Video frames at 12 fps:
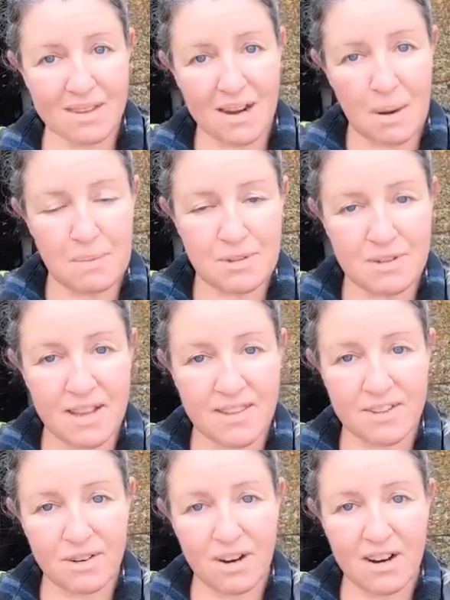carpentry on
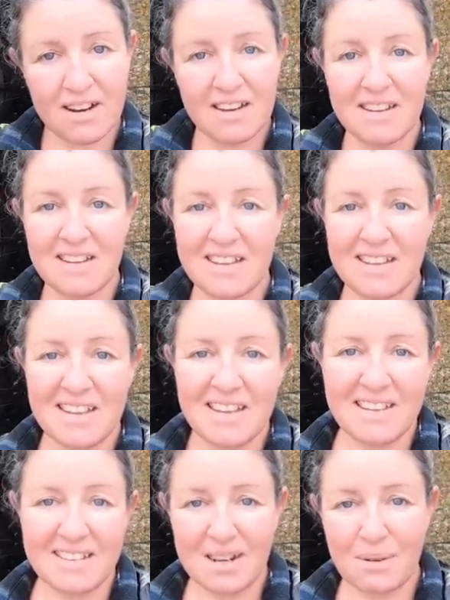the door
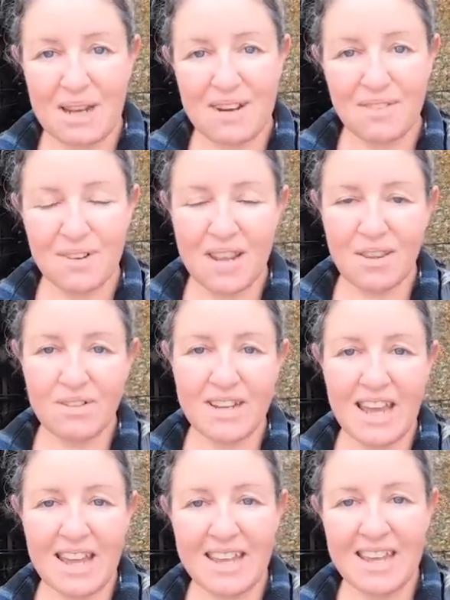is gonna wait for another
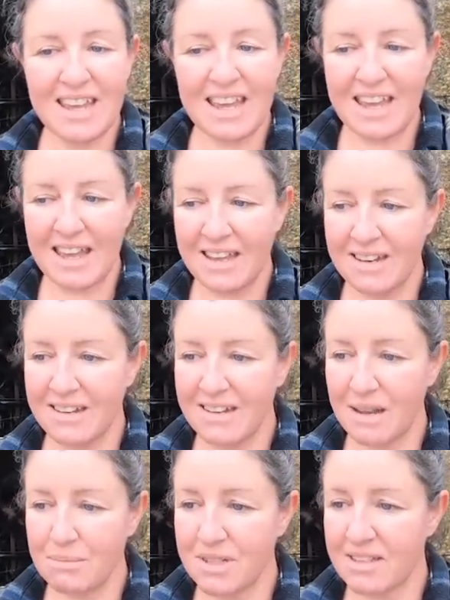day, and
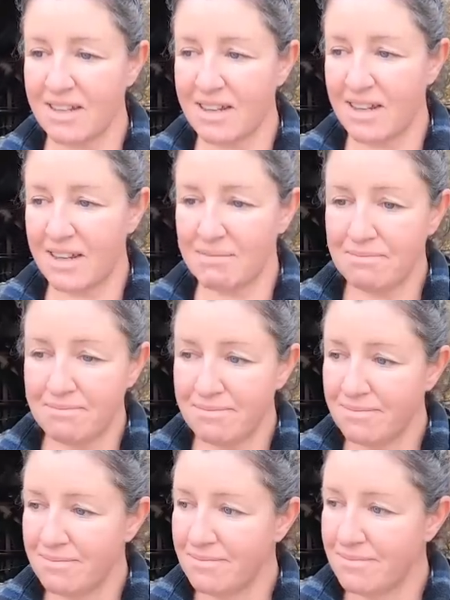I'm just gonna,
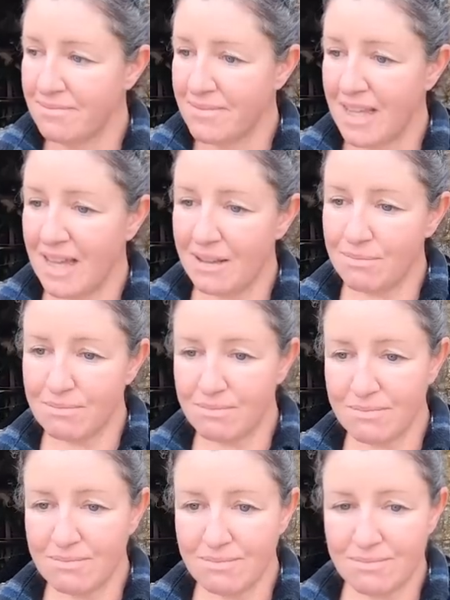yeah,
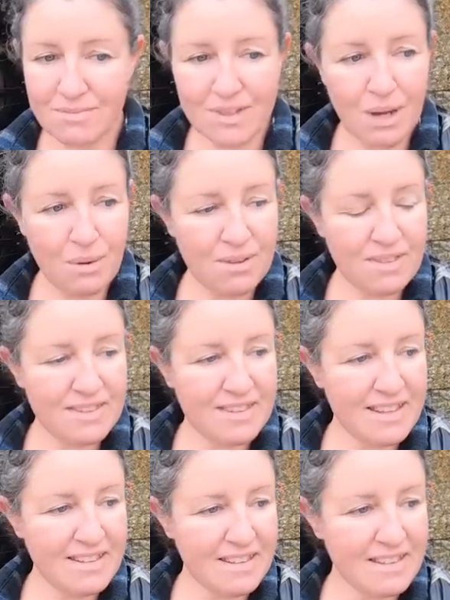go with the
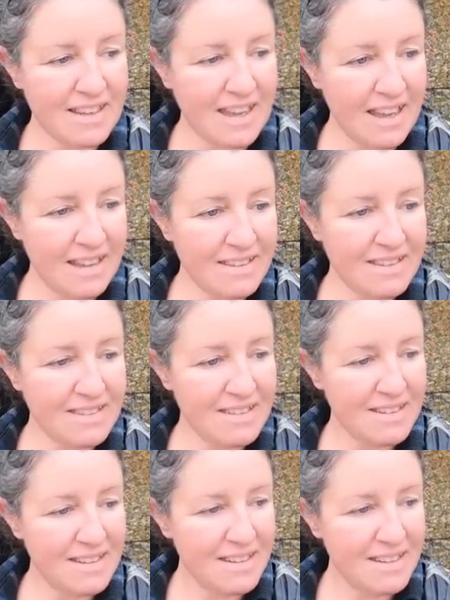seasons, I guess.